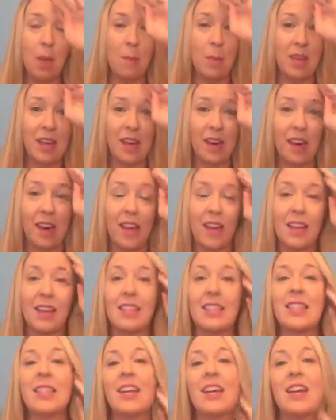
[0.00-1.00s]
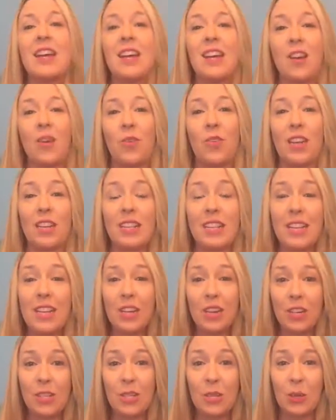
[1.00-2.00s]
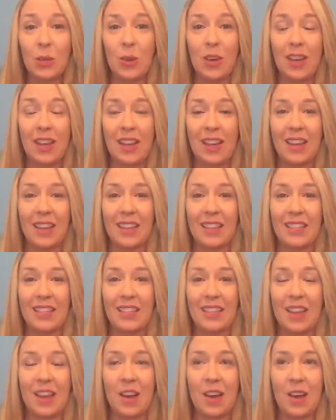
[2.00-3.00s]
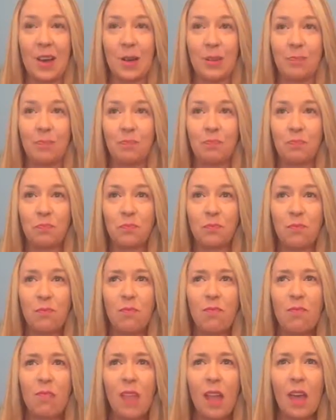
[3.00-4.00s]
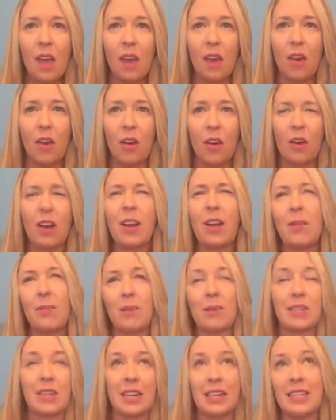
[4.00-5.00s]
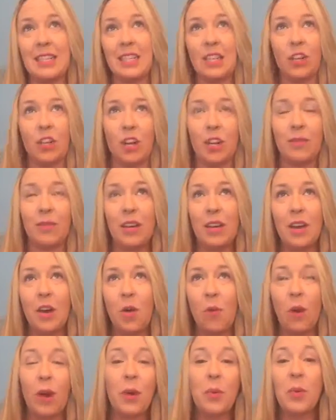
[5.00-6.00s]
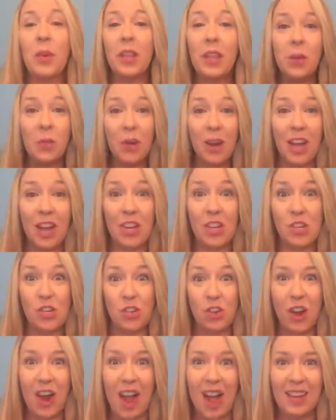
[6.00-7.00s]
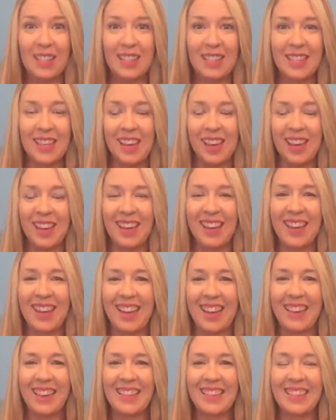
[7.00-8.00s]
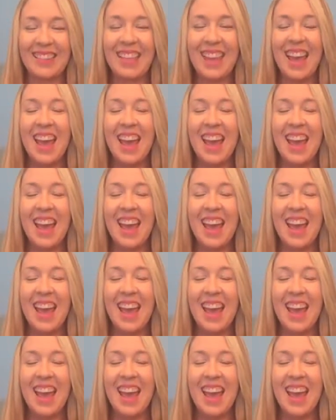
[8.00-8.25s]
because, you know, the secret to it is, or maybe it's not a secret. What I really want to address is